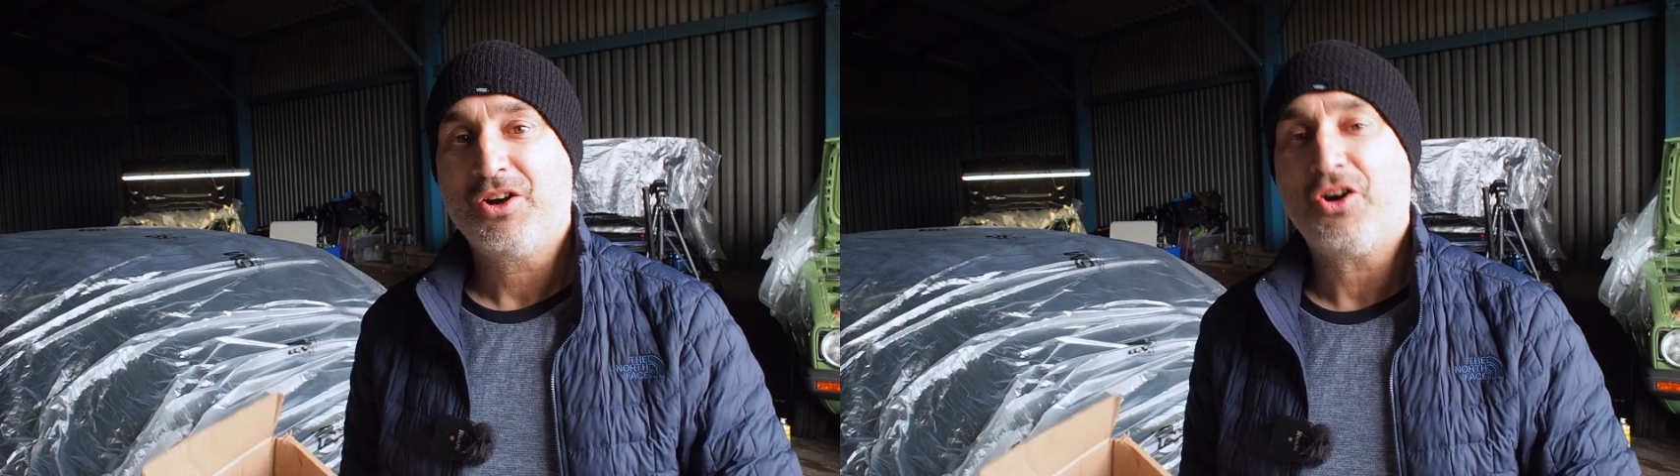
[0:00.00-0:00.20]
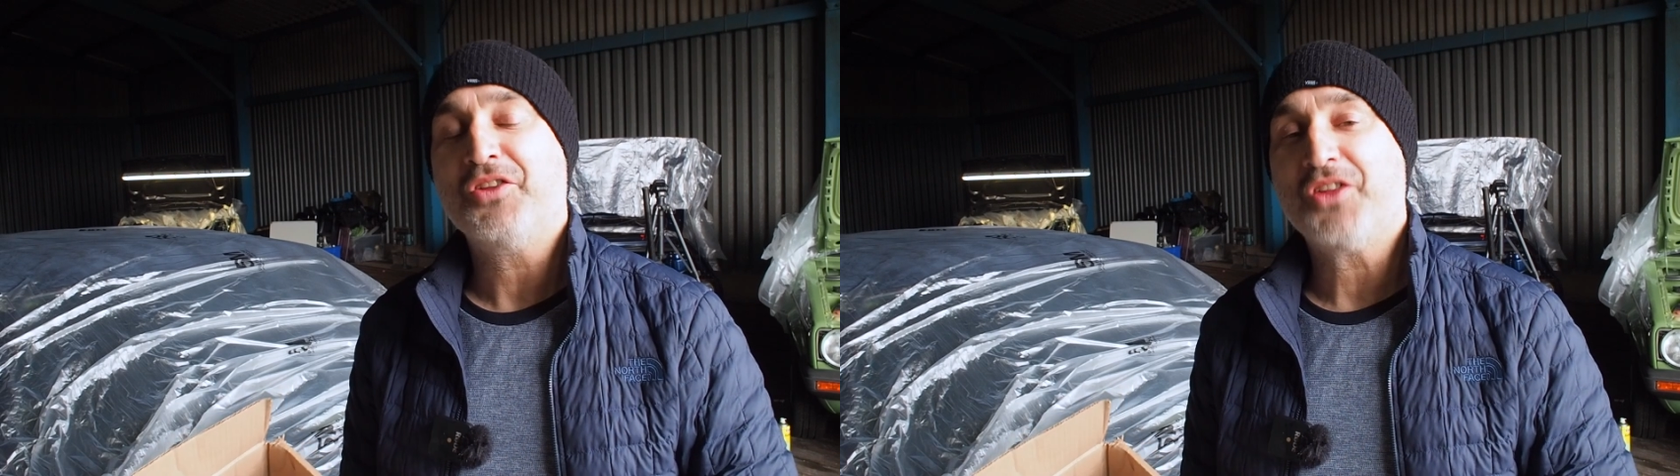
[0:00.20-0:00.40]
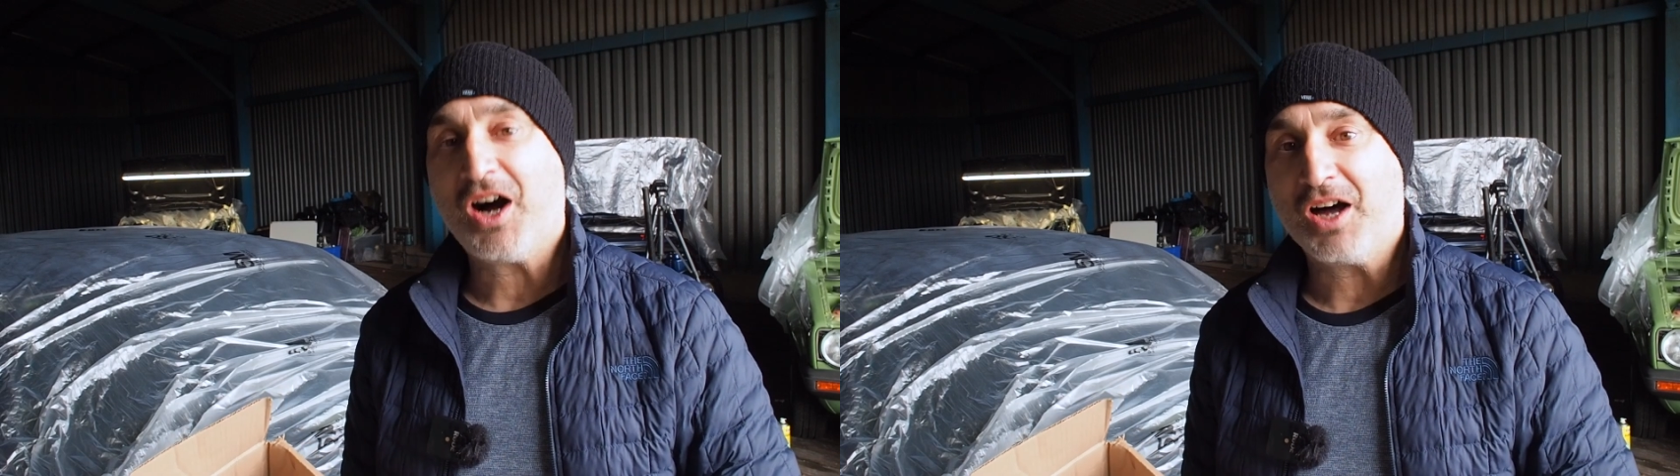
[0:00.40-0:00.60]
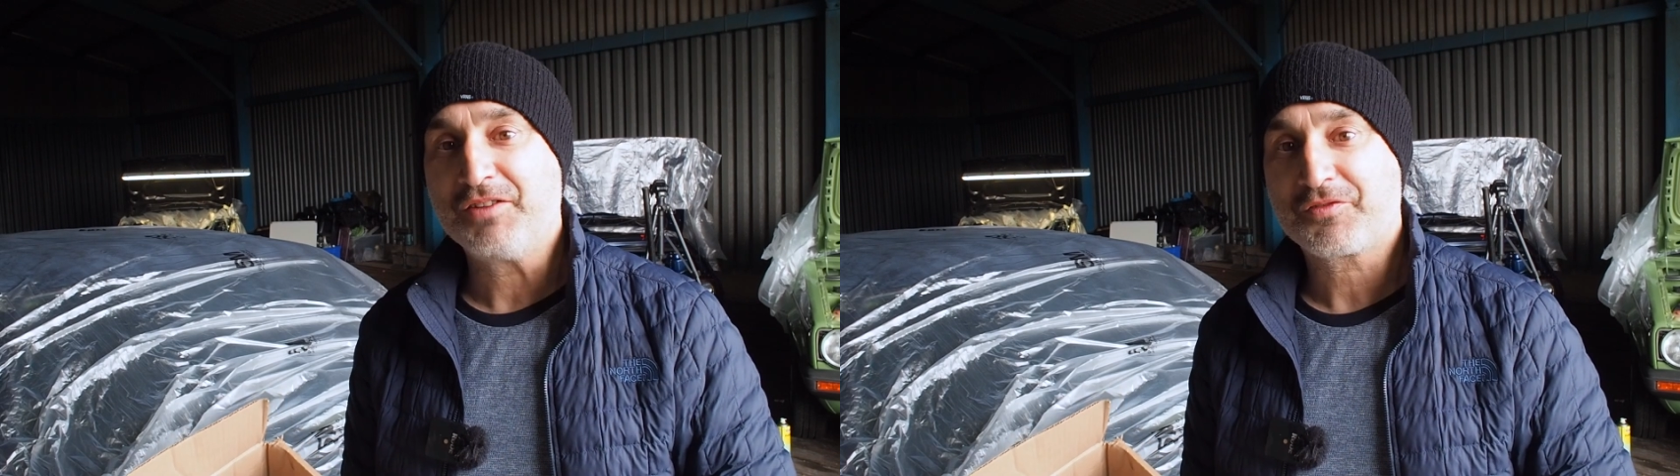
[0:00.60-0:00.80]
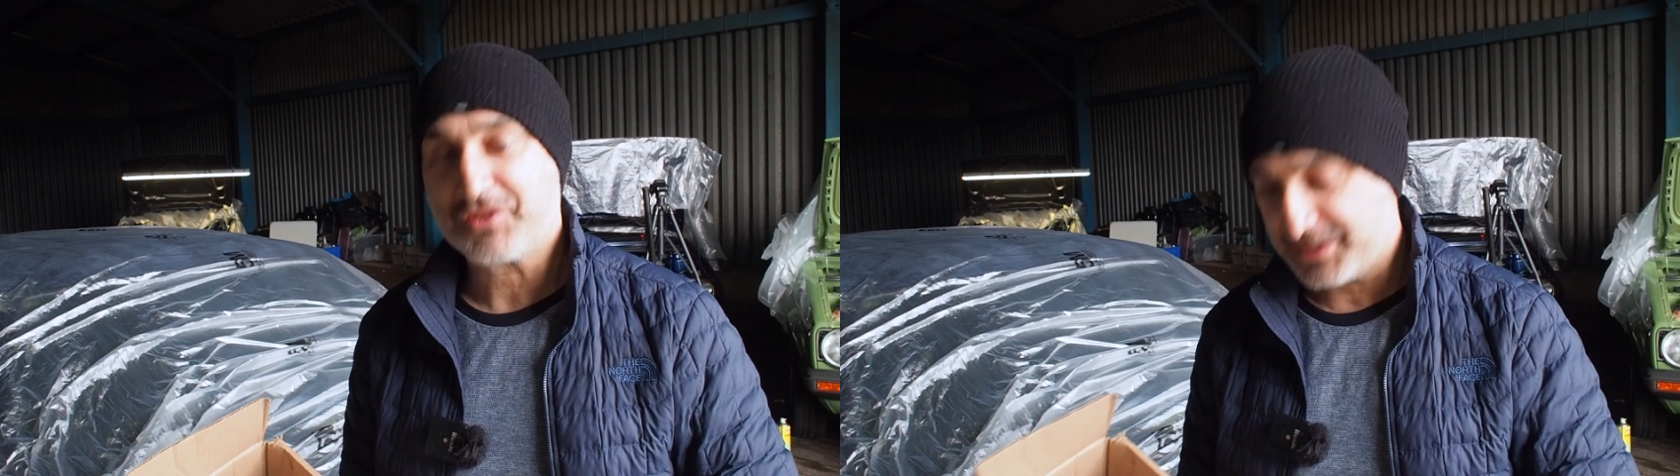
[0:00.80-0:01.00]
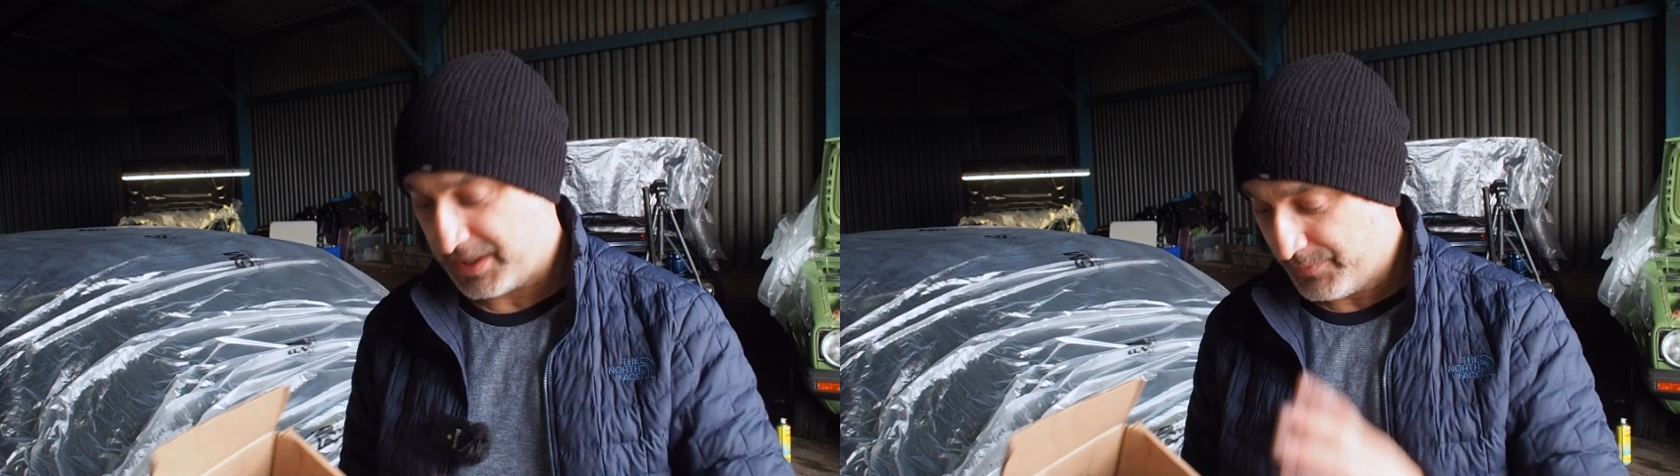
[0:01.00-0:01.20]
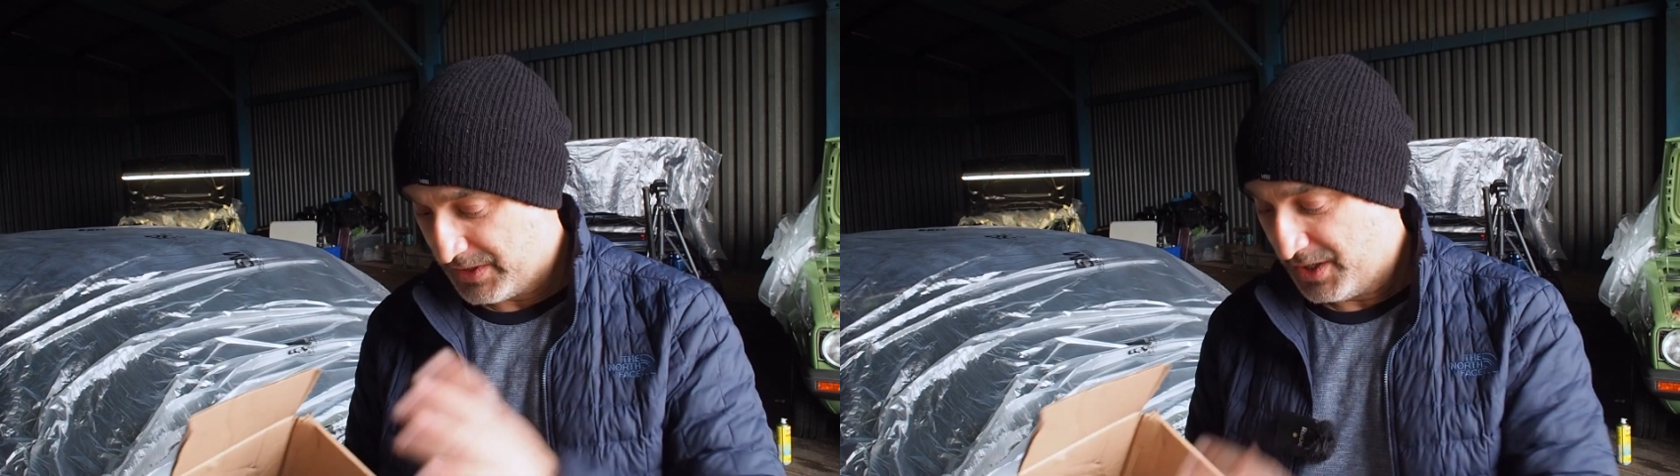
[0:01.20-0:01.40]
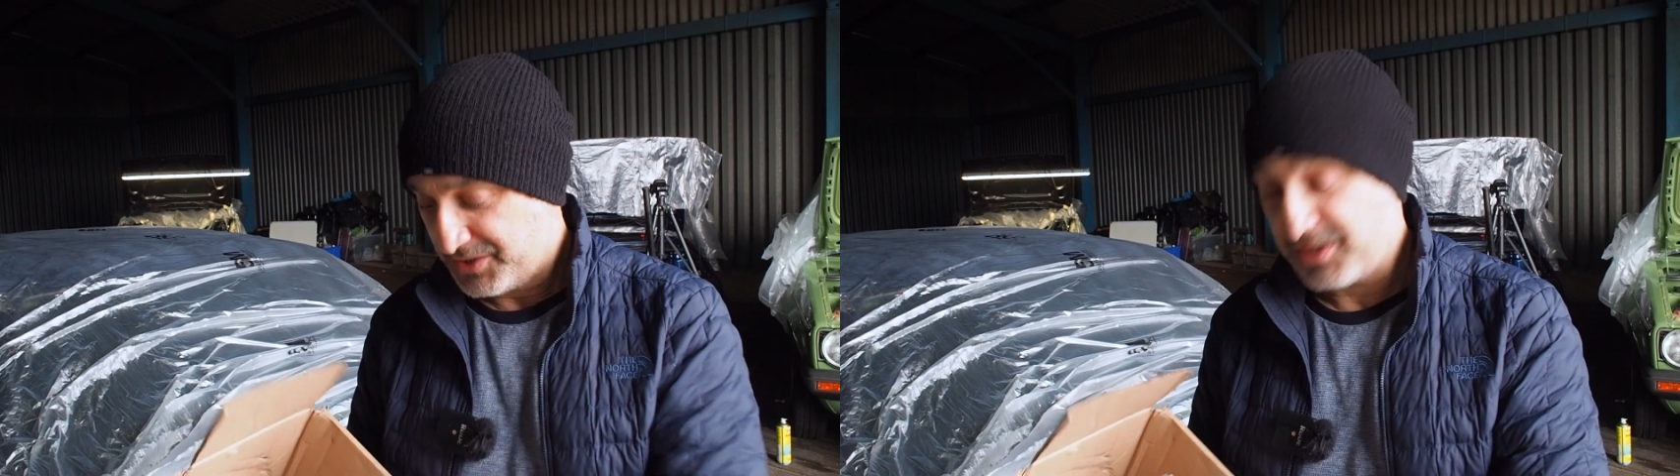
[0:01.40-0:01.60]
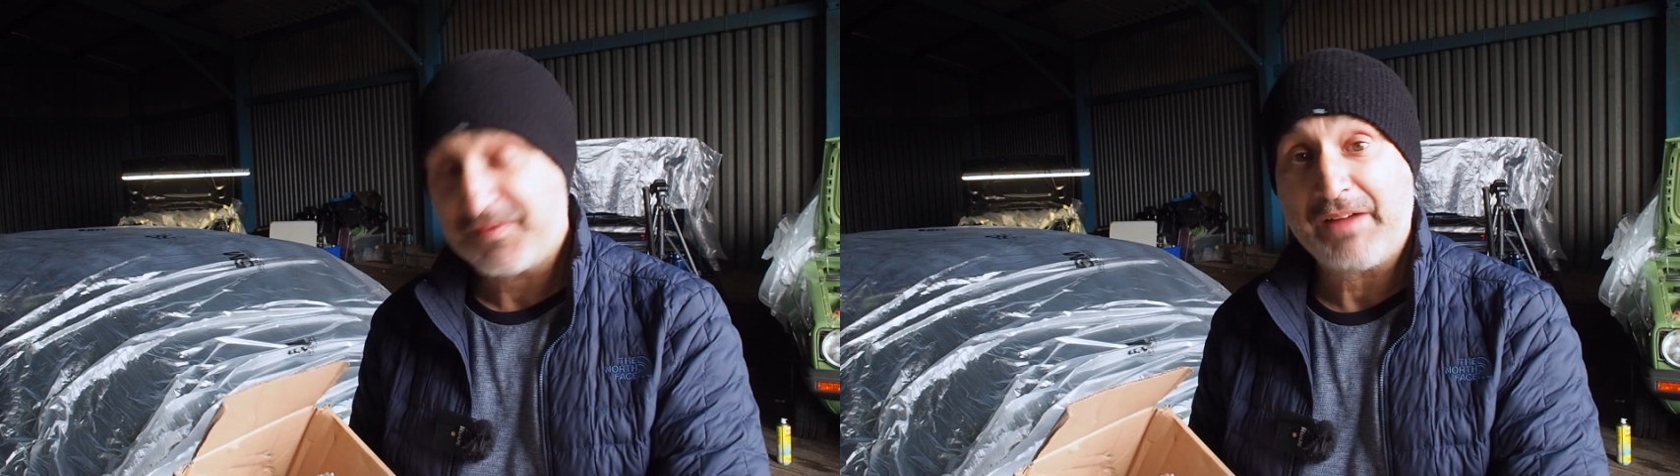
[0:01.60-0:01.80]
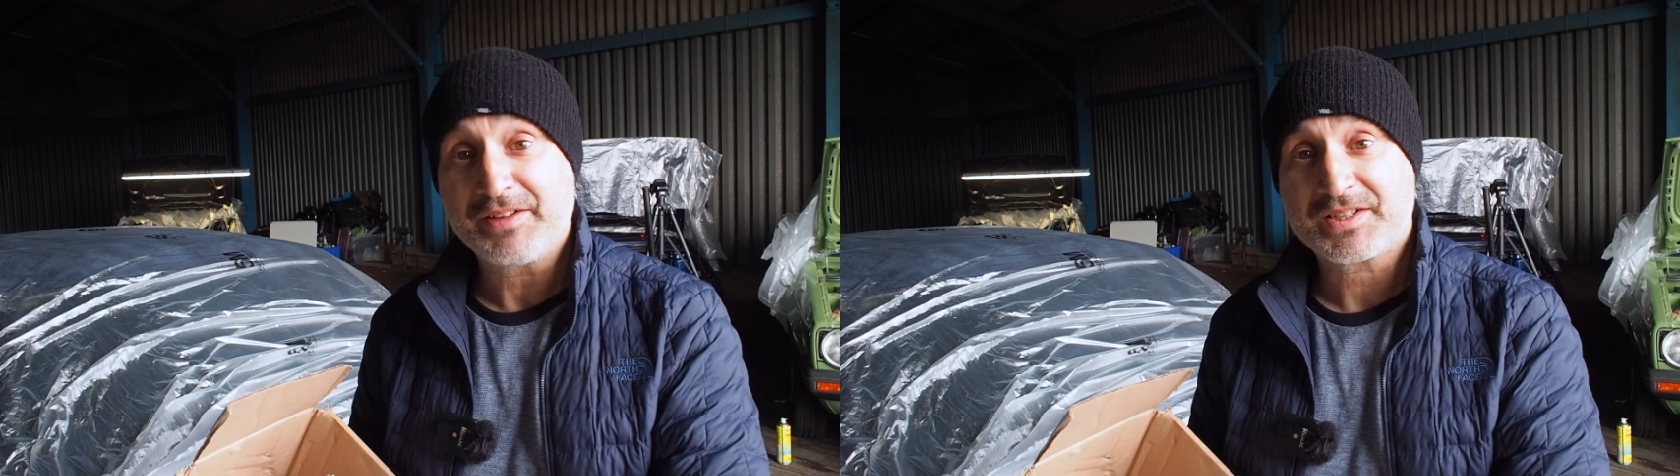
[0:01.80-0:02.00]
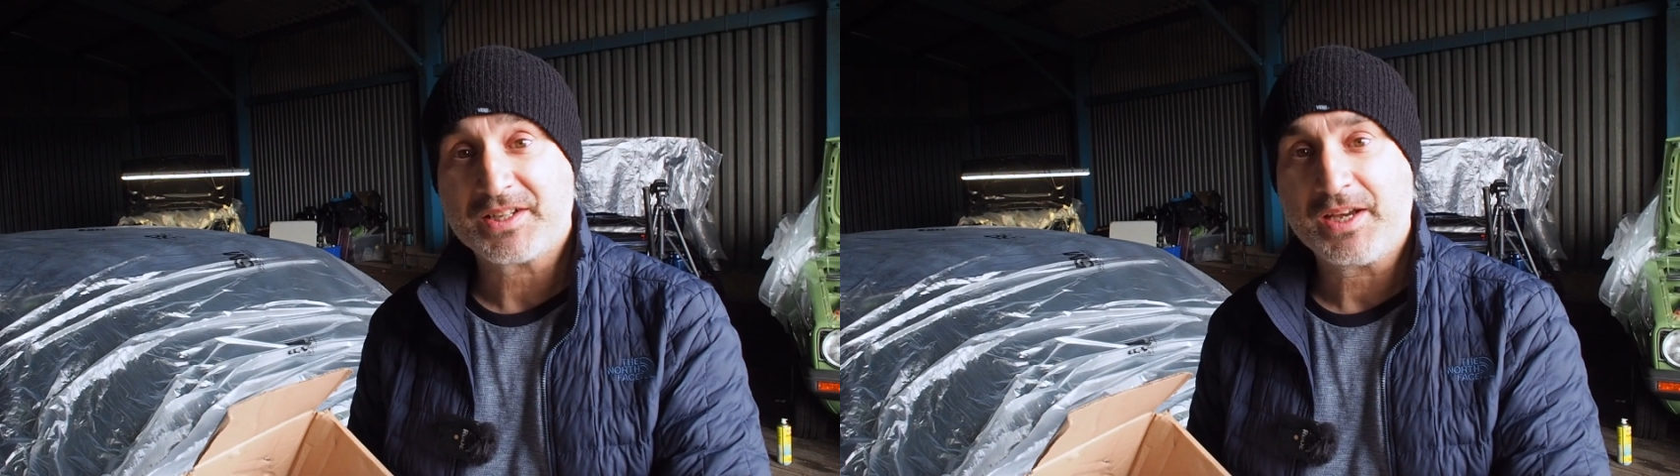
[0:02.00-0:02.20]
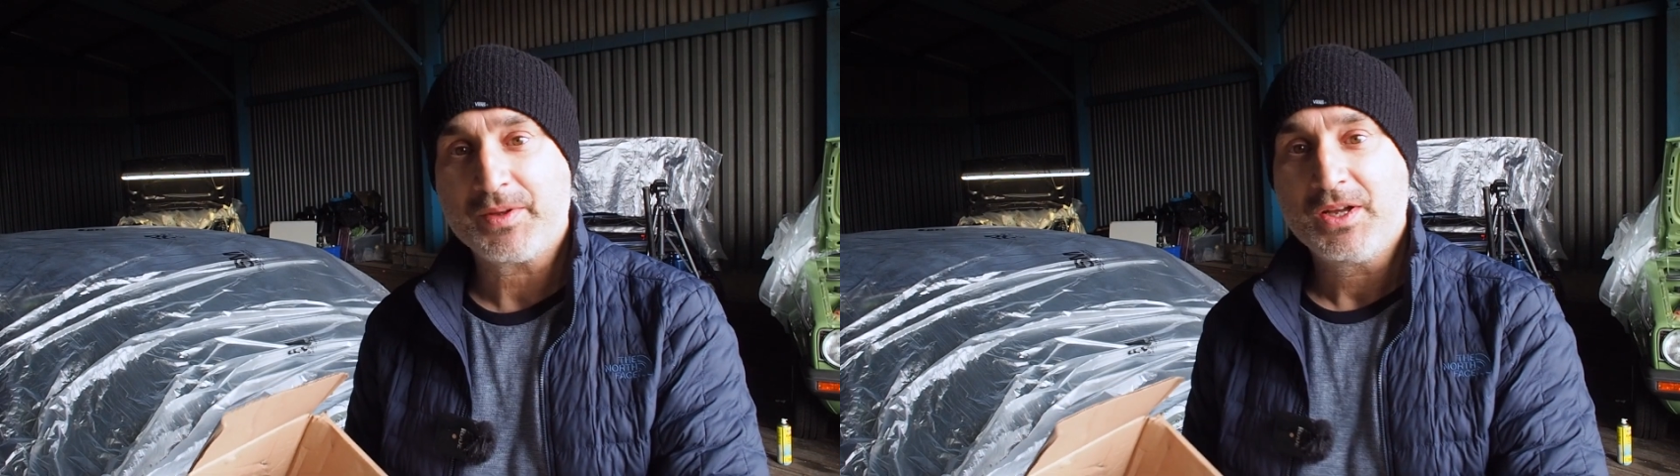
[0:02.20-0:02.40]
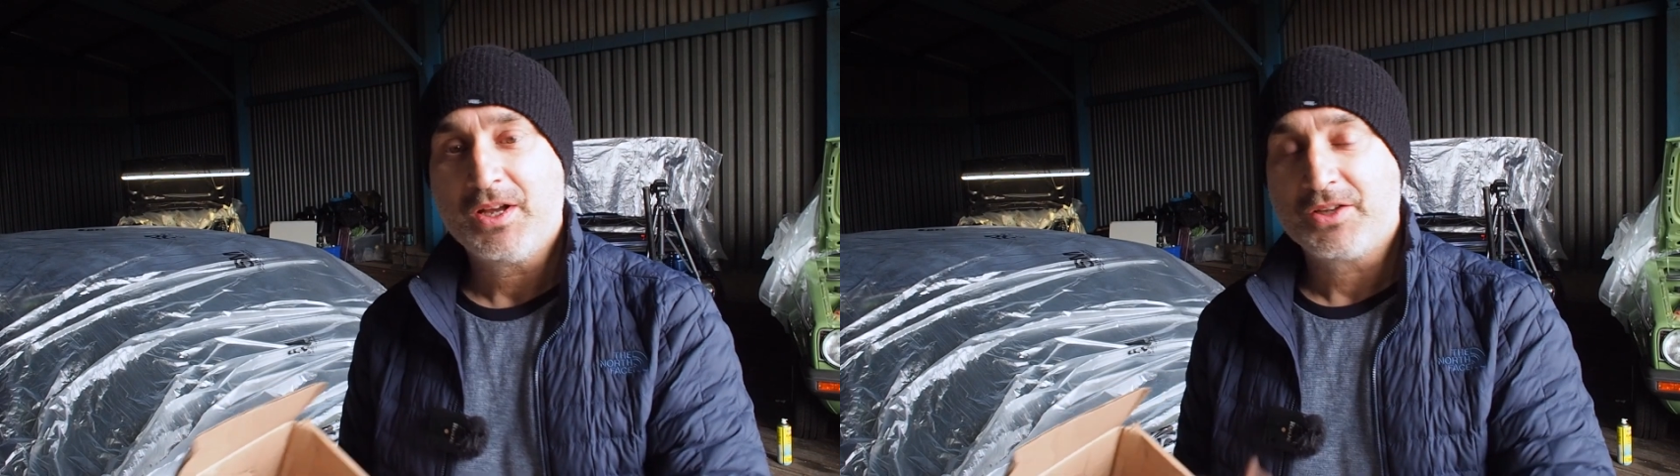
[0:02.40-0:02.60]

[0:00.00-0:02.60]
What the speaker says: on the hunt for a set. So he found a set.